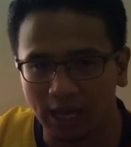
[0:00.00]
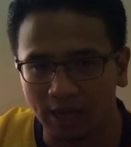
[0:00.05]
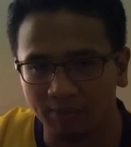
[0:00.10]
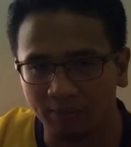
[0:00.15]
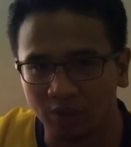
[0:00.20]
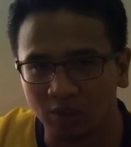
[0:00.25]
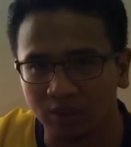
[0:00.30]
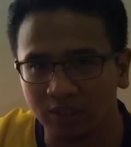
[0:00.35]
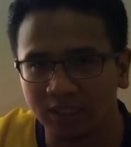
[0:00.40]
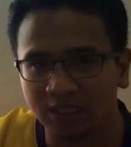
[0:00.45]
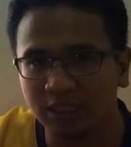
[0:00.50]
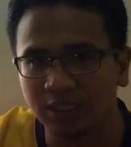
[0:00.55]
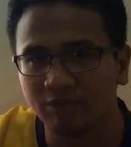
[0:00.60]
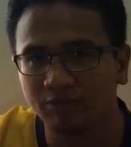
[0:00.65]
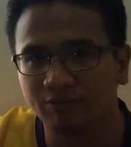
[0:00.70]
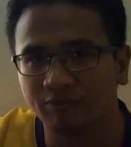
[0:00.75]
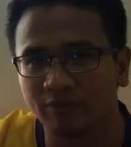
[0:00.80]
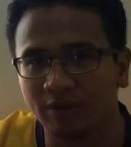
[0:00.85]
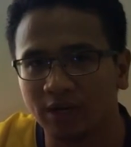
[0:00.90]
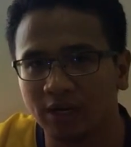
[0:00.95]
And because
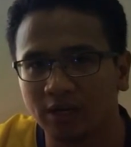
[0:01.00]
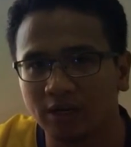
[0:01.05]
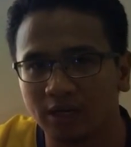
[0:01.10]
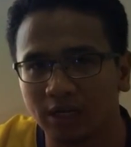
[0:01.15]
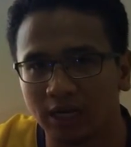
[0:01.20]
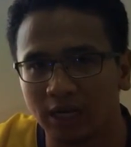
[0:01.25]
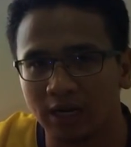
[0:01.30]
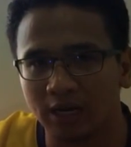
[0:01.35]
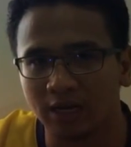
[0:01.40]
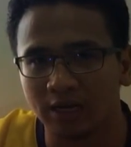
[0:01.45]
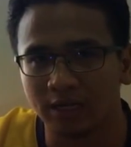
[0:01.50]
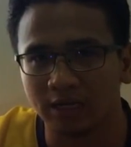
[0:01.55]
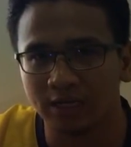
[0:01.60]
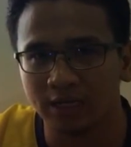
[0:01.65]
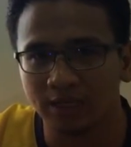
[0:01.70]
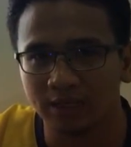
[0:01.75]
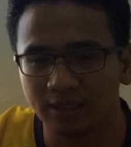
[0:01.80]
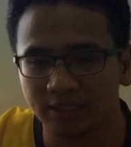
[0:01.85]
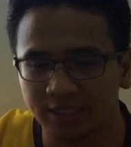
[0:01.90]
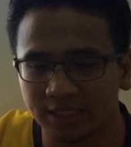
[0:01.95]
these VAR are
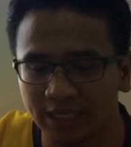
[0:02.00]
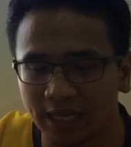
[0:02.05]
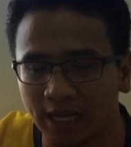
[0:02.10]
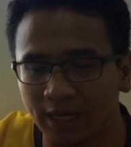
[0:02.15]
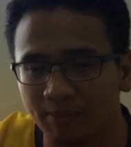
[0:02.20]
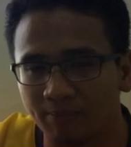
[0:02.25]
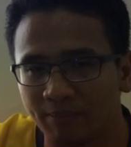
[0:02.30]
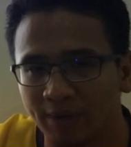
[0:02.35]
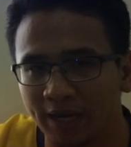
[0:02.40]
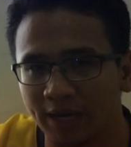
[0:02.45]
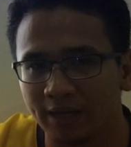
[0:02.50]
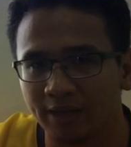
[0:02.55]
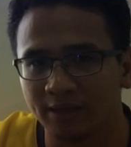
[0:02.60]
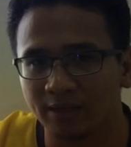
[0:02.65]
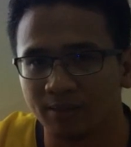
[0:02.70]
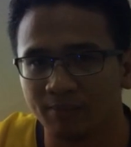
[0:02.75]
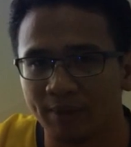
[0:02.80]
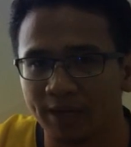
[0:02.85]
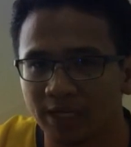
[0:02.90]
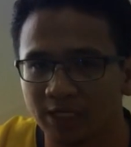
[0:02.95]
set by
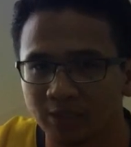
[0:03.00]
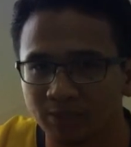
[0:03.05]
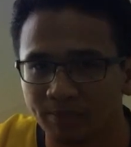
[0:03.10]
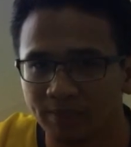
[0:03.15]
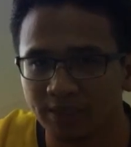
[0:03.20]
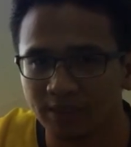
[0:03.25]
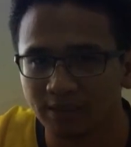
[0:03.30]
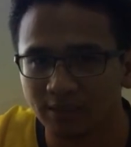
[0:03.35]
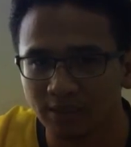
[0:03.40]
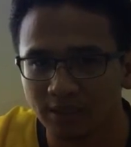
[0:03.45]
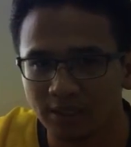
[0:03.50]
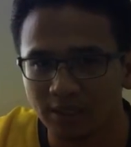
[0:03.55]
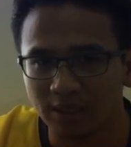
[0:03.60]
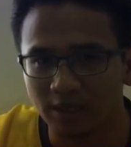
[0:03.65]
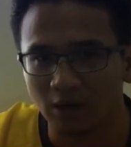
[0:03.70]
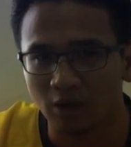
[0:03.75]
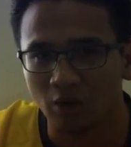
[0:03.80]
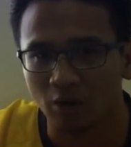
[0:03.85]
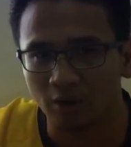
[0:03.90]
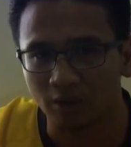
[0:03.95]
the management
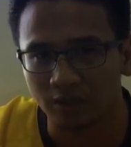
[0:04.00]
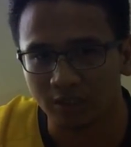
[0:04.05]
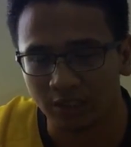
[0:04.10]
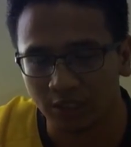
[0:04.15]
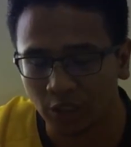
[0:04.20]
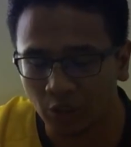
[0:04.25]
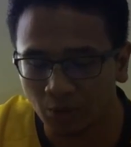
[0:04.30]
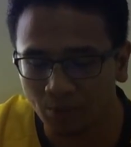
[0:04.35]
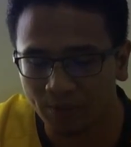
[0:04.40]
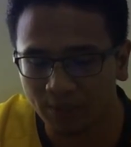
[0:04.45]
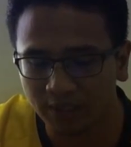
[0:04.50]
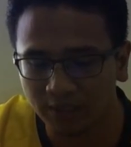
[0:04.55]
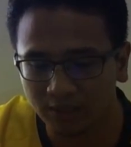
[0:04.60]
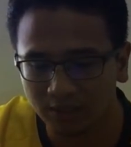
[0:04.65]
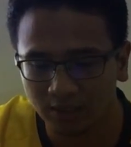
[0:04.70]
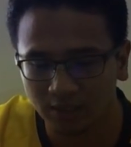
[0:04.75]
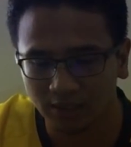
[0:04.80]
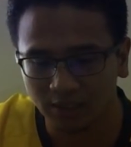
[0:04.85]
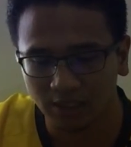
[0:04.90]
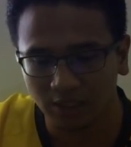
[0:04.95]
or as humans,